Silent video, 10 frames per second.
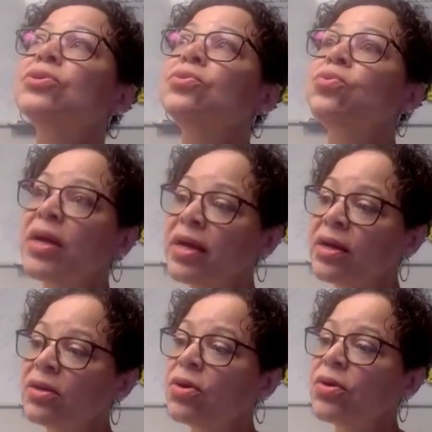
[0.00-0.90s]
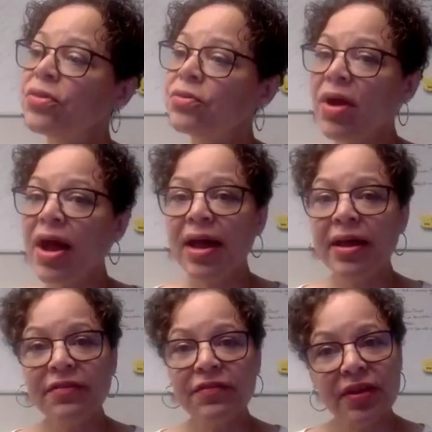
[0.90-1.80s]
well or
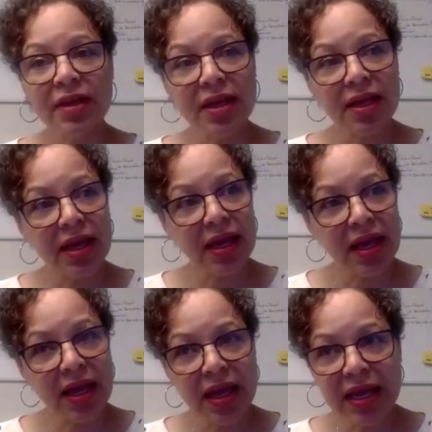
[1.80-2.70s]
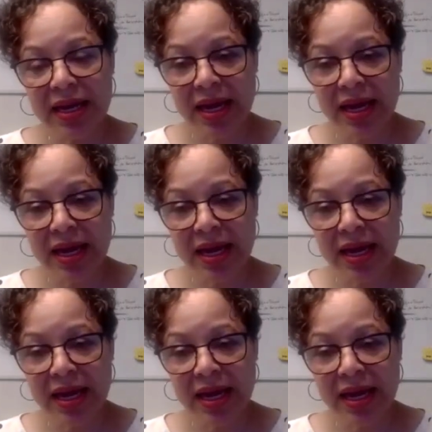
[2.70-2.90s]
thrive in